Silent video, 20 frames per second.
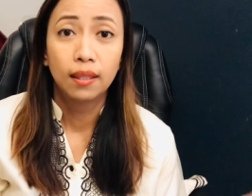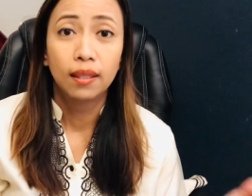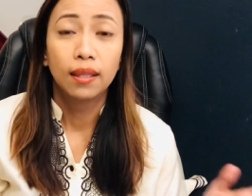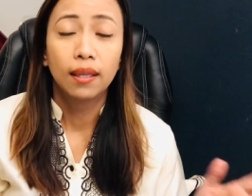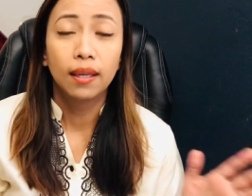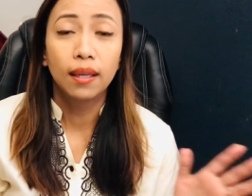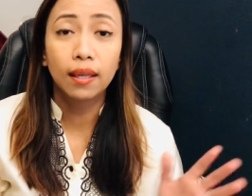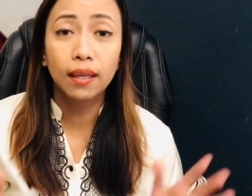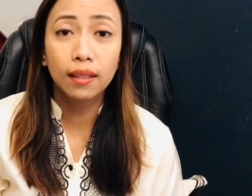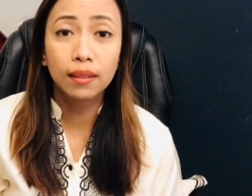
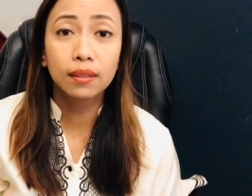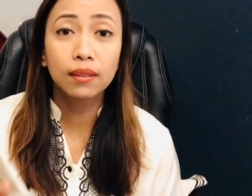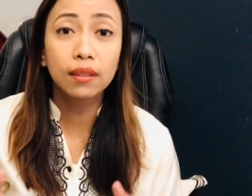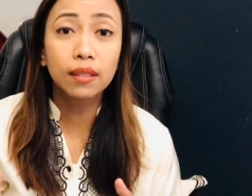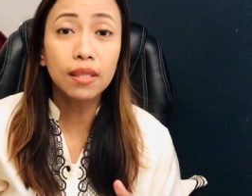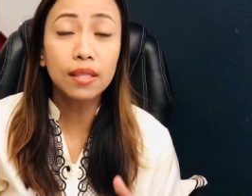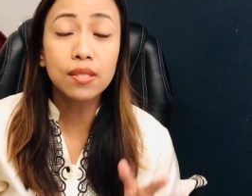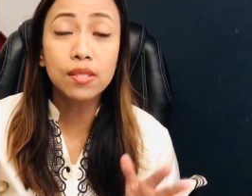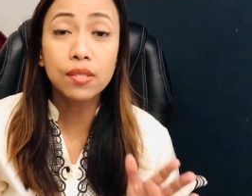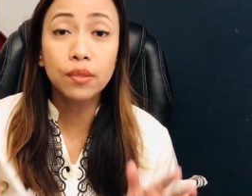and there
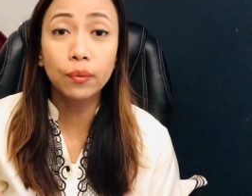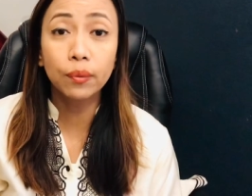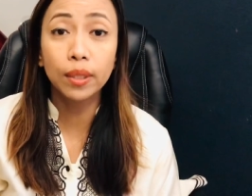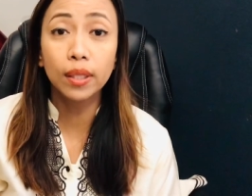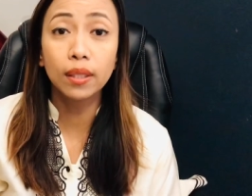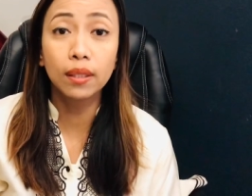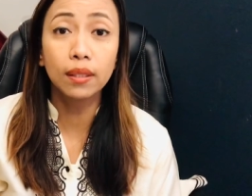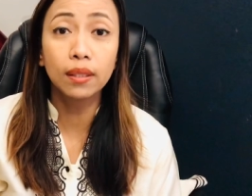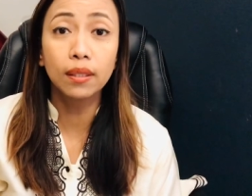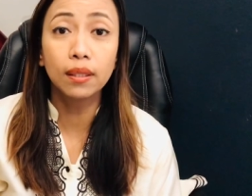is
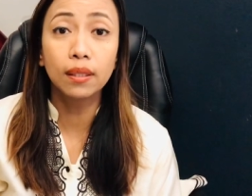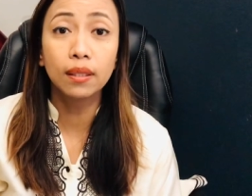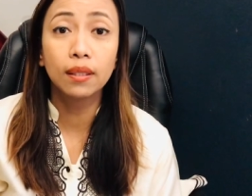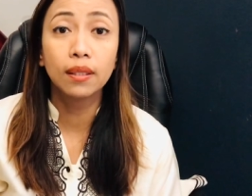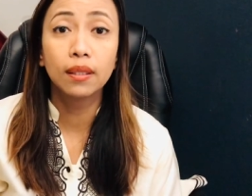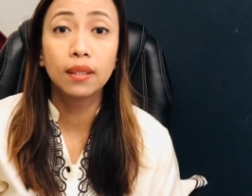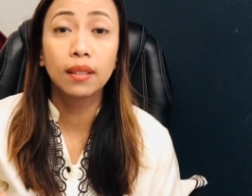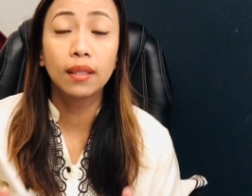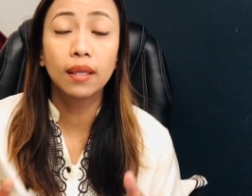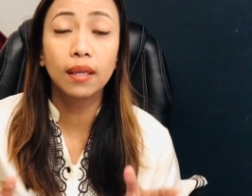really
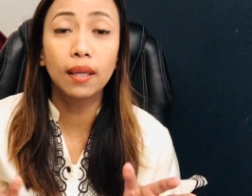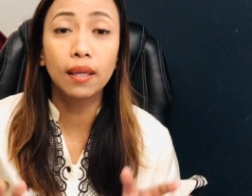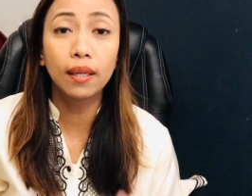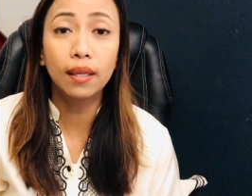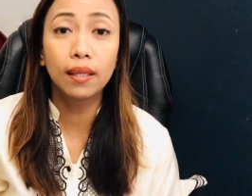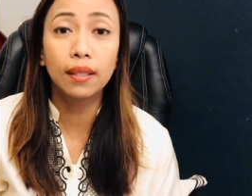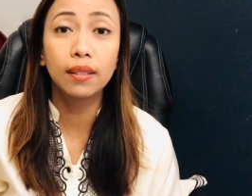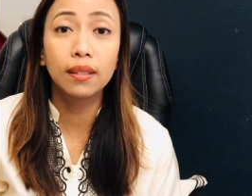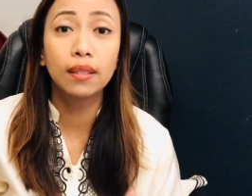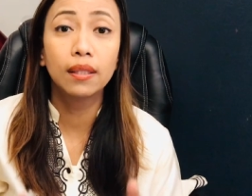
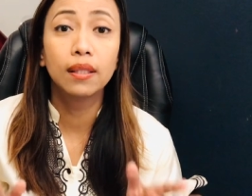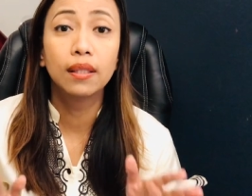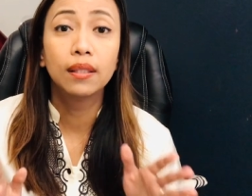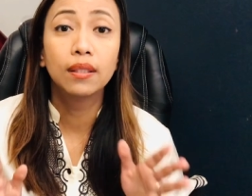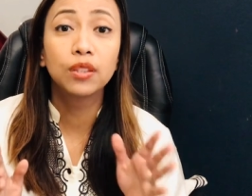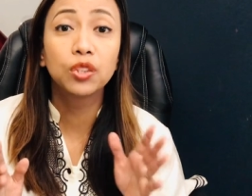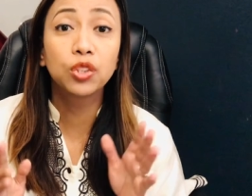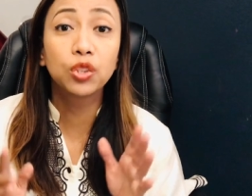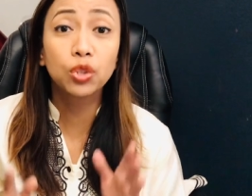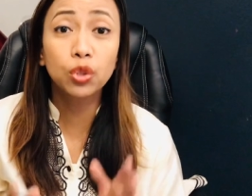a
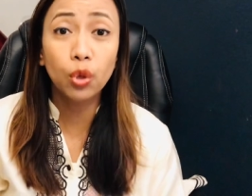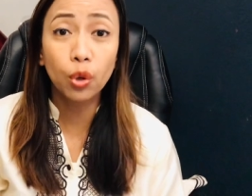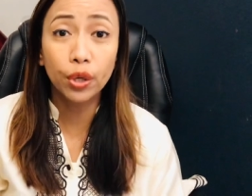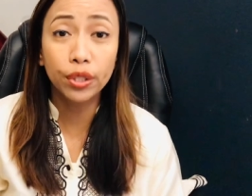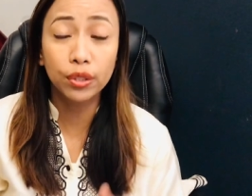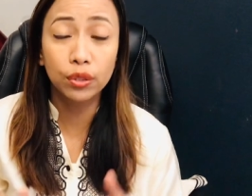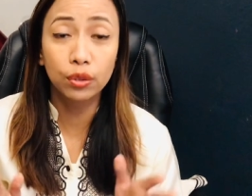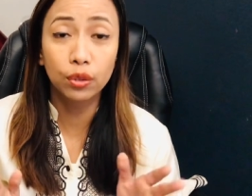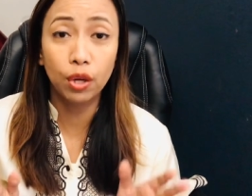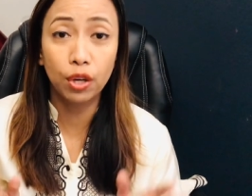short
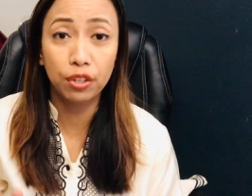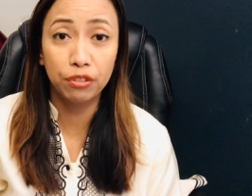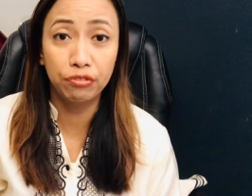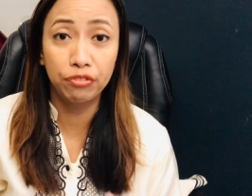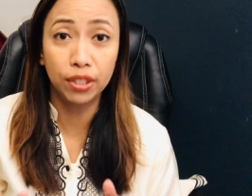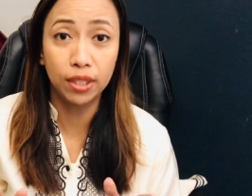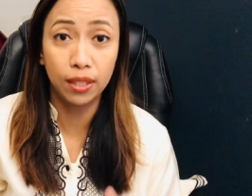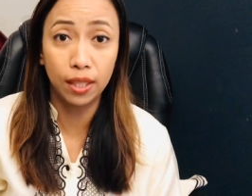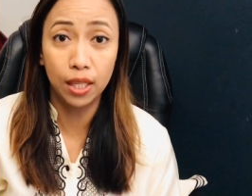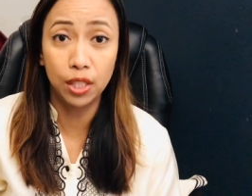
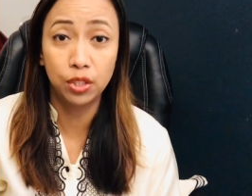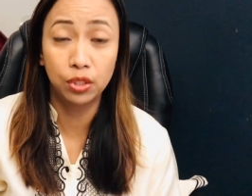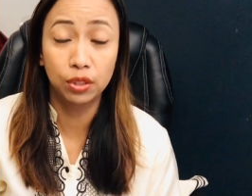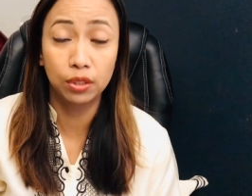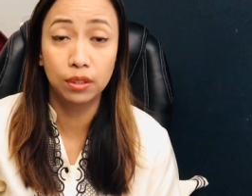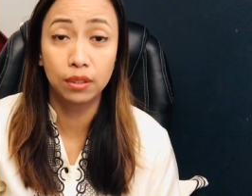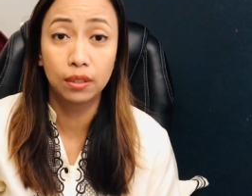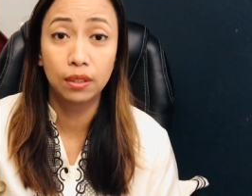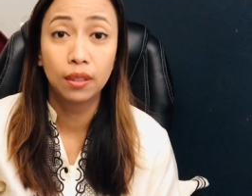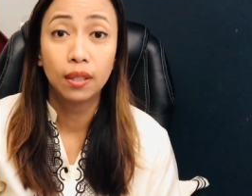
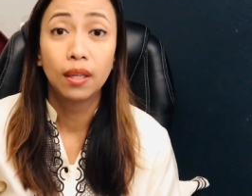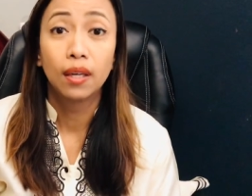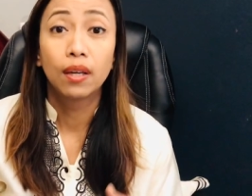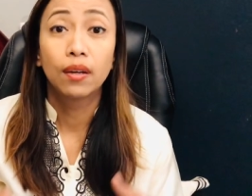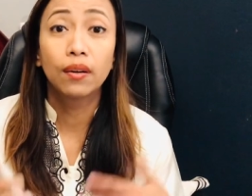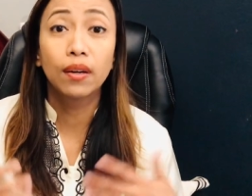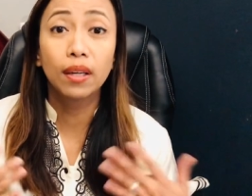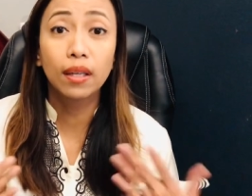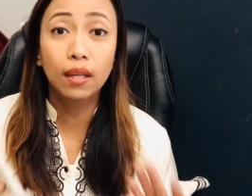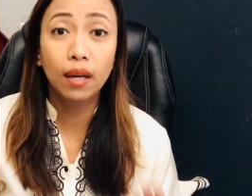notification
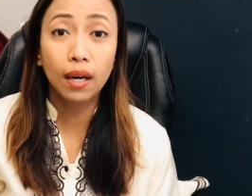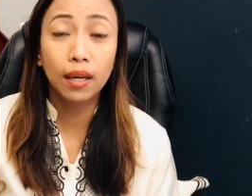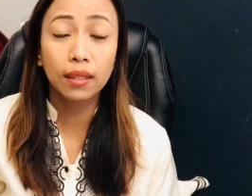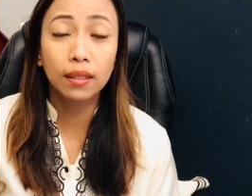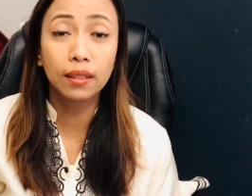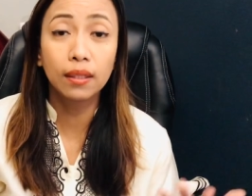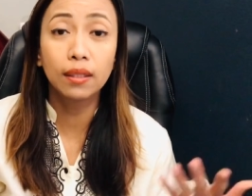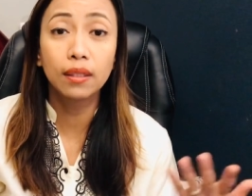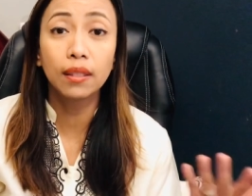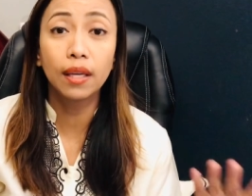
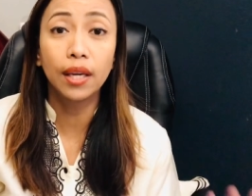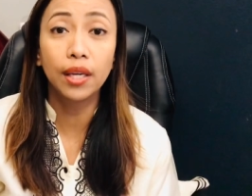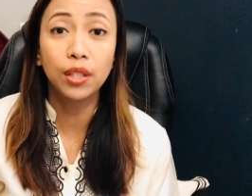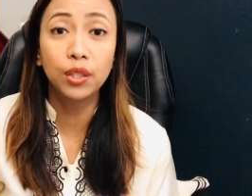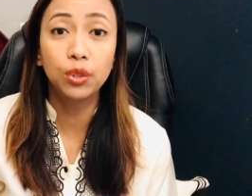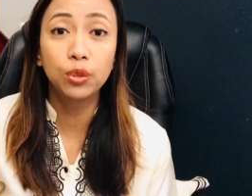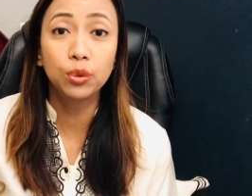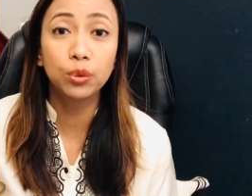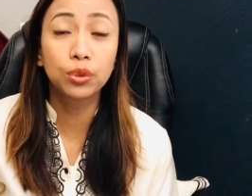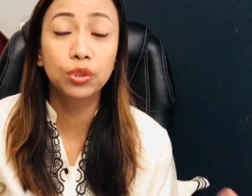regarding a
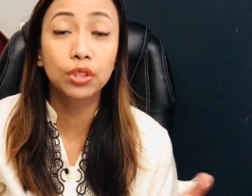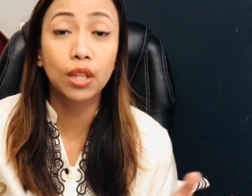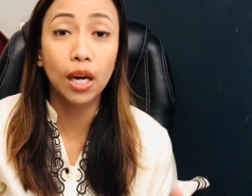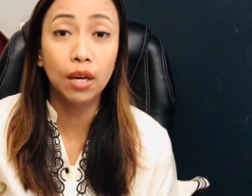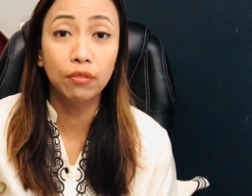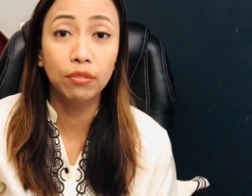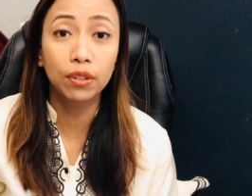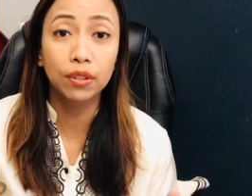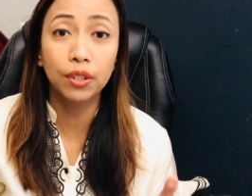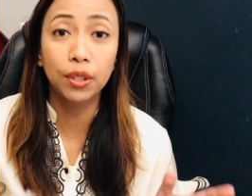new
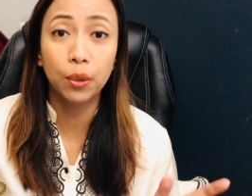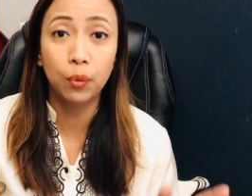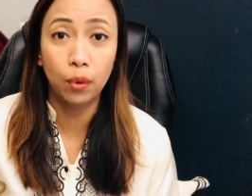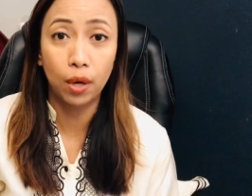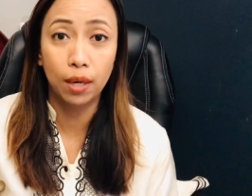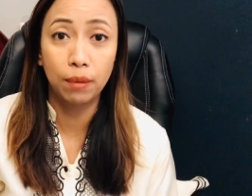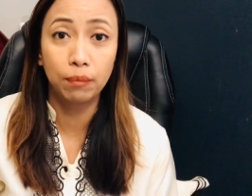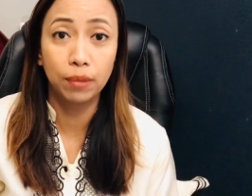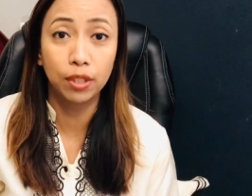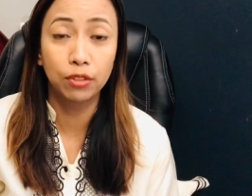travel
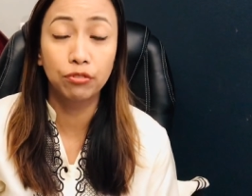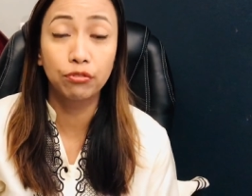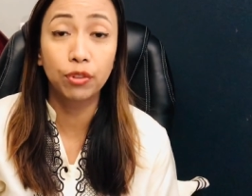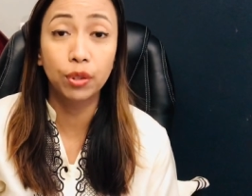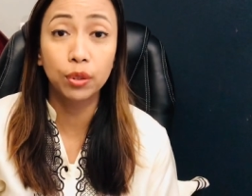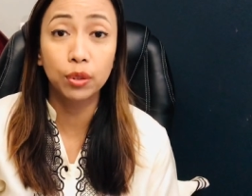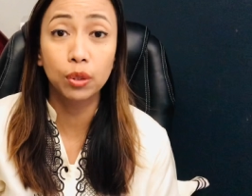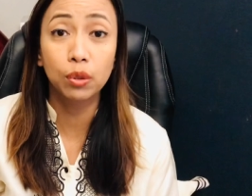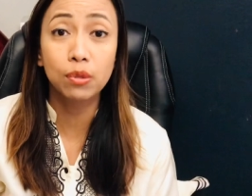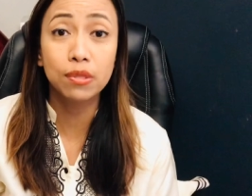requirement for
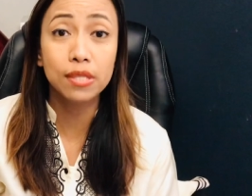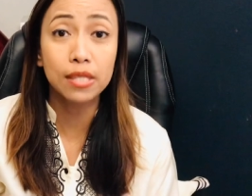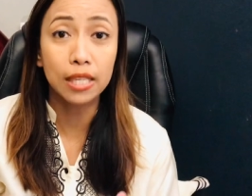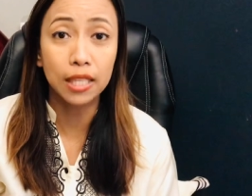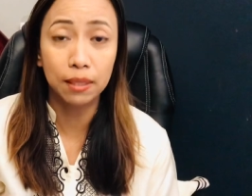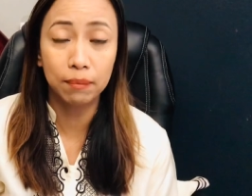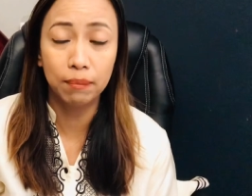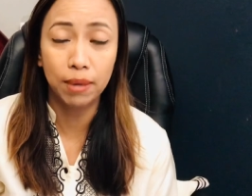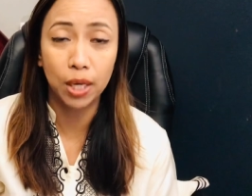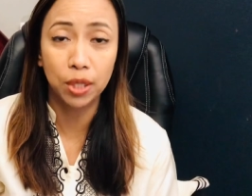those
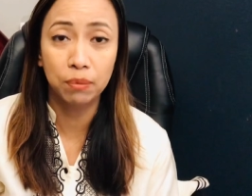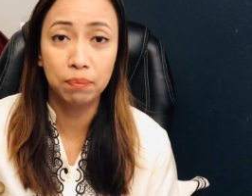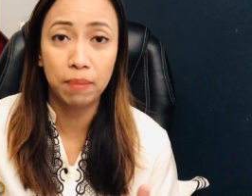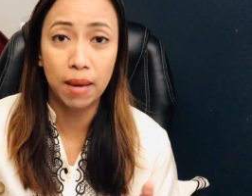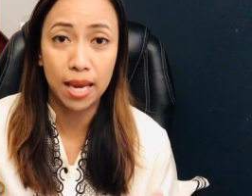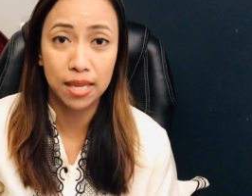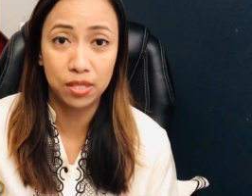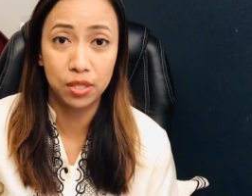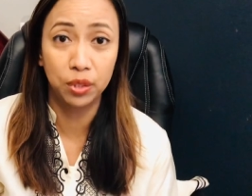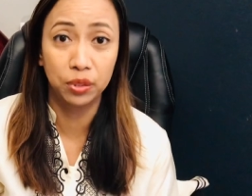inbound
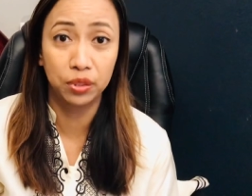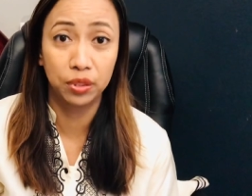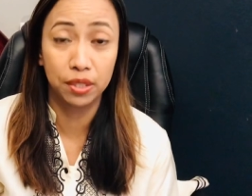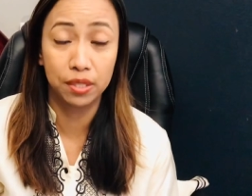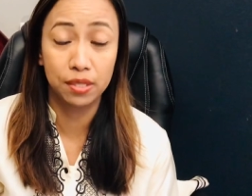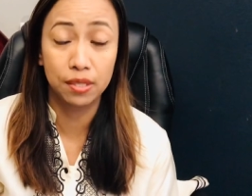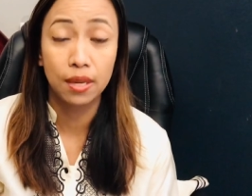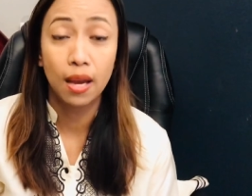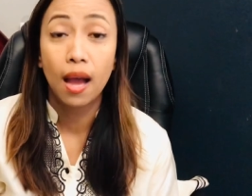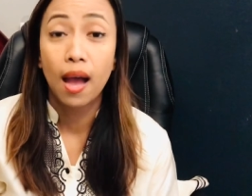passengers.